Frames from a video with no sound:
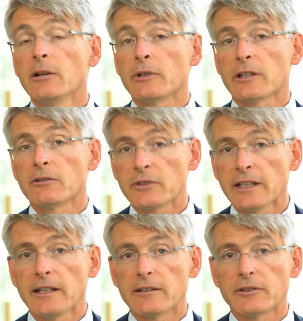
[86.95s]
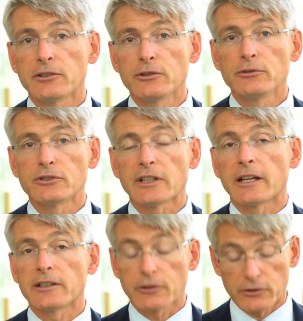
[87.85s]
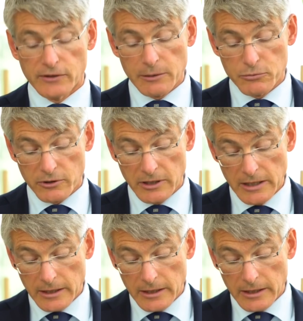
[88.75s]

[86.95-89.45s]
we can really reduce the energy consumption.